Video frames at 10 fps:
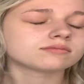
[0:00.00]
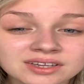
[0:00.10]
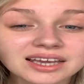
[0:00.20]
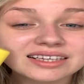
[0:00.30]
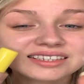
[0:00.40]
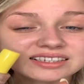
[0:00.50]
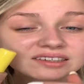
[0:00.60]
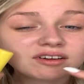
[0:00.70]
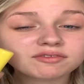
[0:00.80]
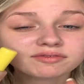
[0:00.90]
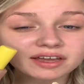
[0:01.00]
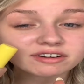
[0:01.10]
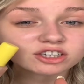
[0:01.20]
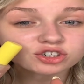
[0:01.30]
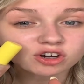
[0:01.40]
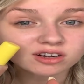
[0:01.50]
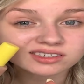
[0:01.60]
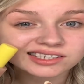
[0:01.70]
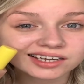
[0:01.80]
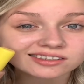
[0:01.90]
It does have a very strong
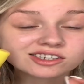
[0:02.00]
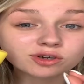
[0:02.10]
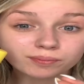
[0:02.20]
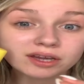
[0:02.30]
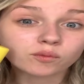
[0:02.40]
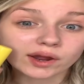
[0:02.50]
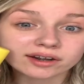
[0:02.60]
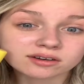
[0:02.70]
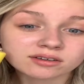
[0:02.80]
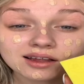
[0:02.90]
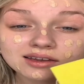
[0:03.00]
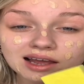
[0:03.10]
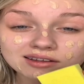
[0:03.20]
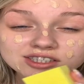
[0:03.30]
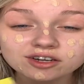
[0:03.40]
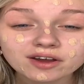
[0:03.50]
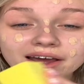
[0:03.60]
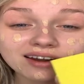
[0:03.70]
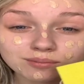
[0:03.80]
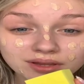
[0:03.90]
scent, so be aware. Now let's go
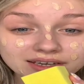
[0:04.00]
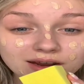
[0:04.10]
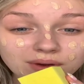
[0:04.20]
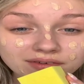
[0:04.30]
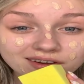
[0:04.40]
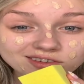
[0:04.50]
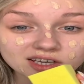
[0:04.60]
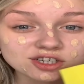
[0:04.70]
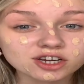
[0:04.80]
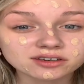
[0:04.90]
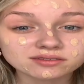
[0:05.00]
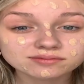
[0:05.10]
ahead and blend out my foundation.